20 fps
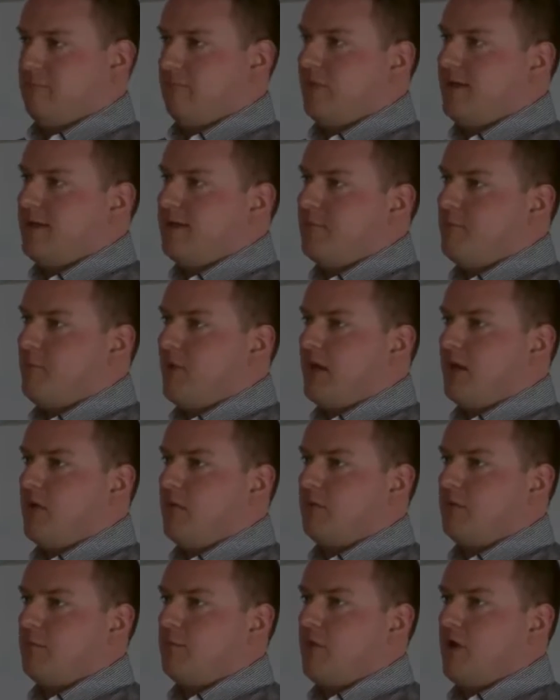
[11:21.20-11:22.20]
where you can buy
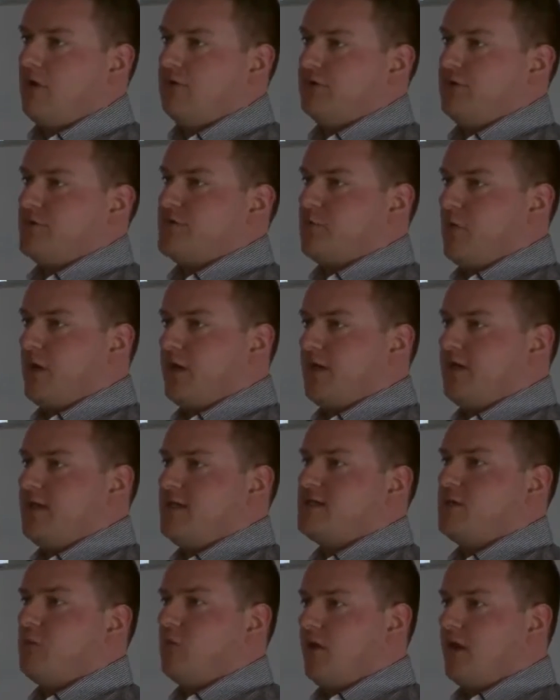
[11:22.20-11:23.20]
local produce, what it
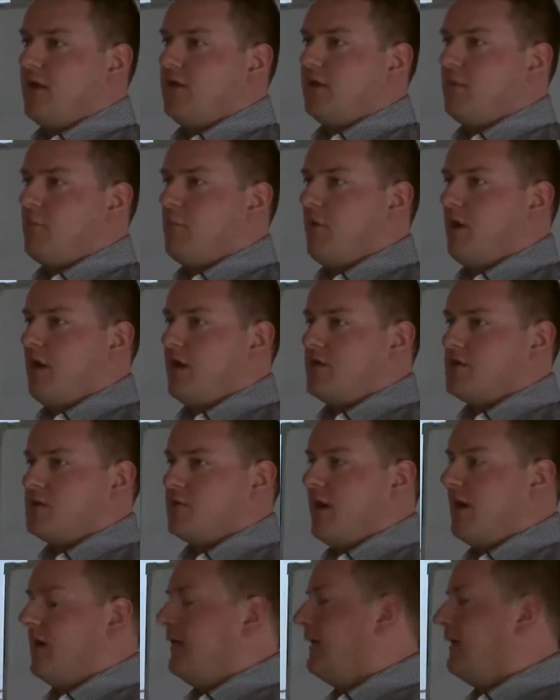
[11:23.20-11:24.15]
is and where you can buy it as well,